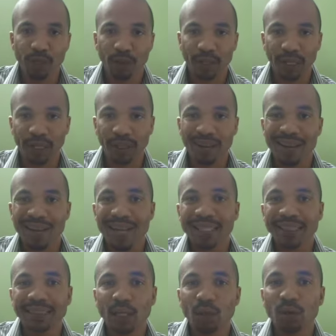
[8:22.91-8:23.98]
Okay,
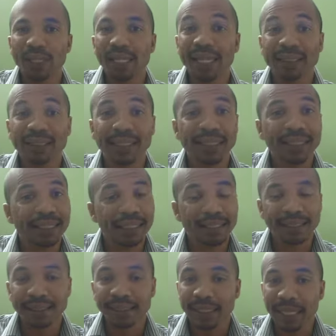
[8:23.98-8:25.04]
so LinkedIn is
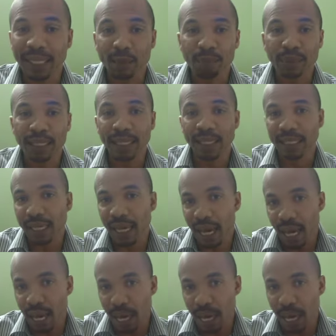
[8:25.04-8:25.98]
extremely